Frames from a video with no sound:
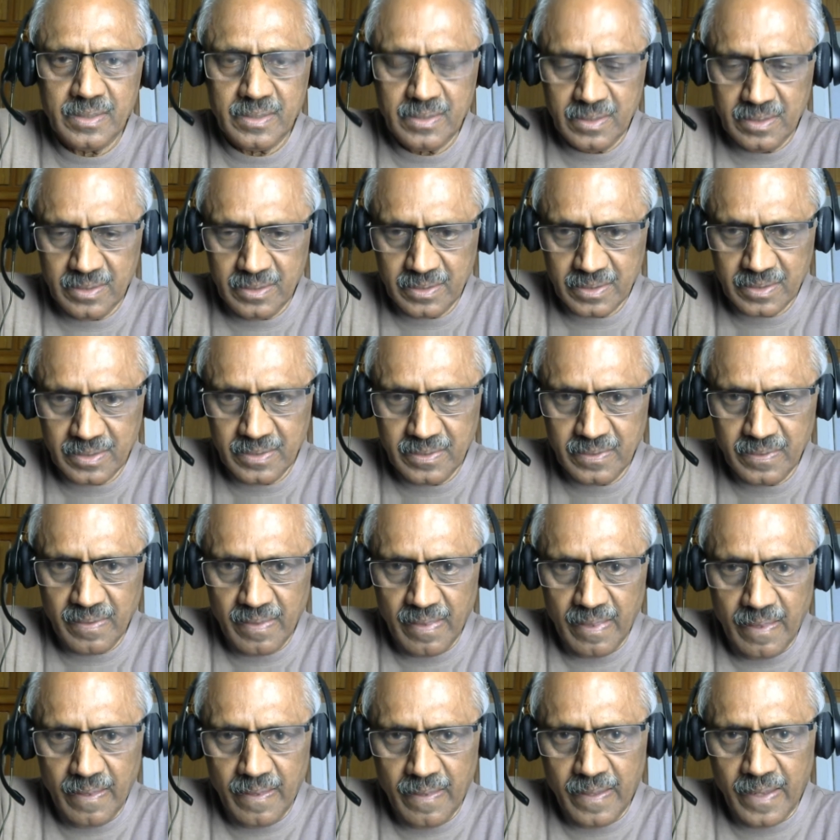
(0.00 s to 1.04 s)
Okay.
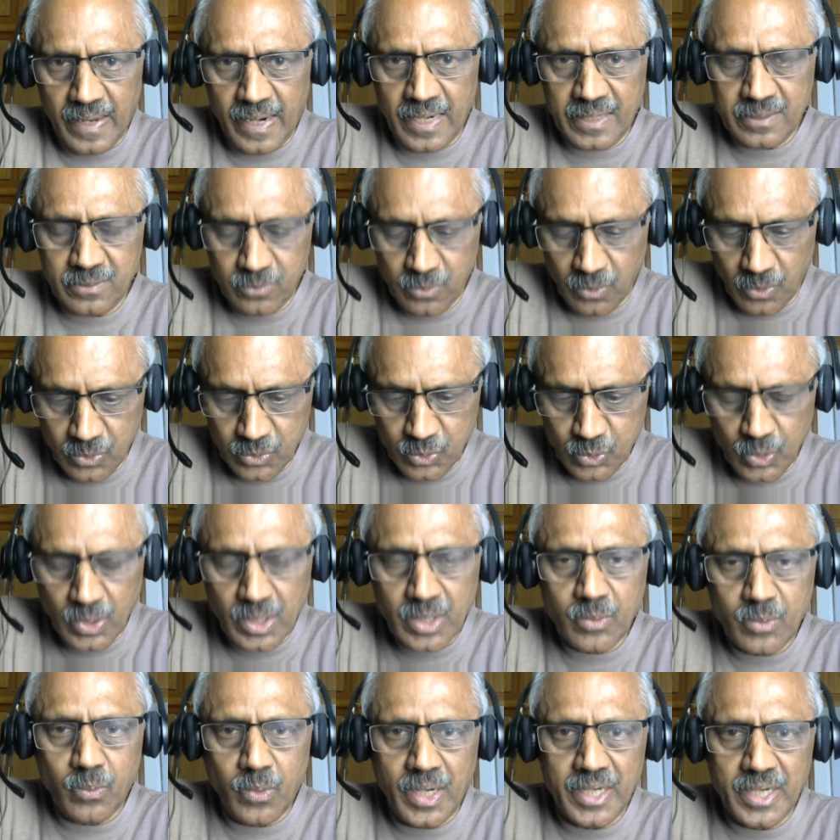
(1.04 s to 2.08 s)
And those who
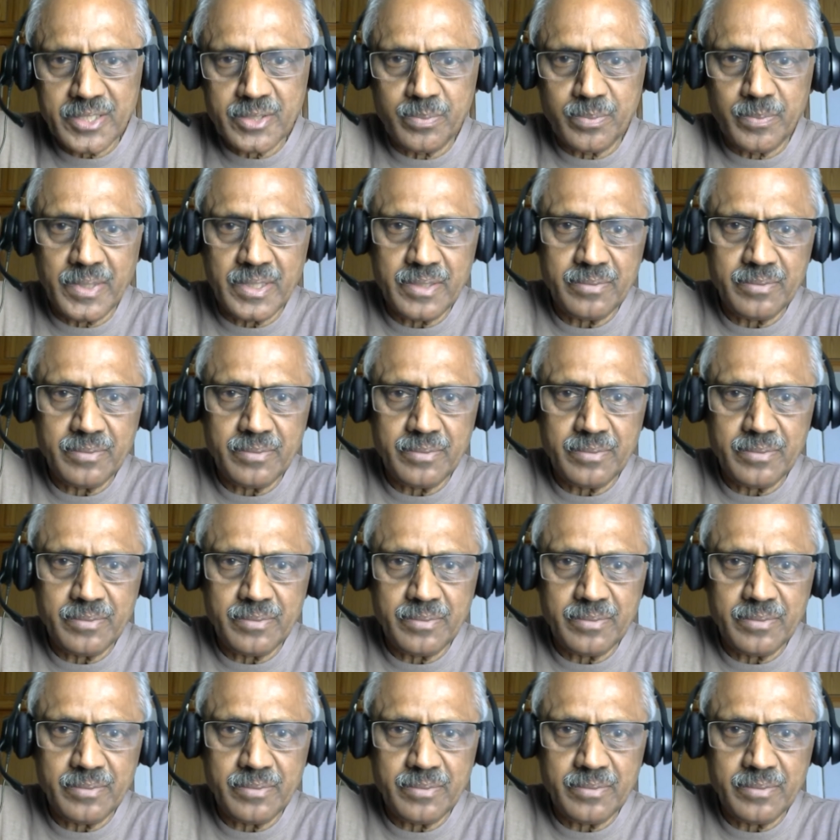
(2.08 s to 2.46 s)
had watched my